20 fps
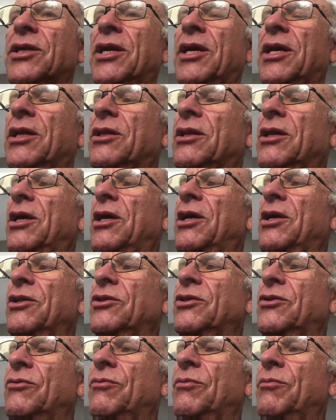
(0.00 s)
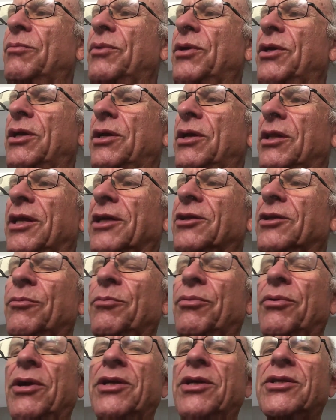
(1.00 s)
get to be elected
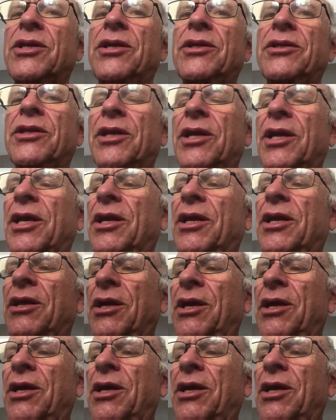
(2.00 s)
president again,